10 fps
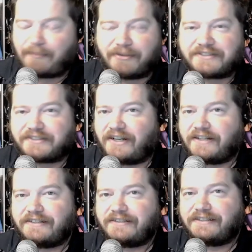on a
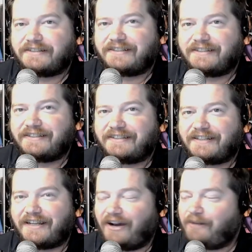song. You know,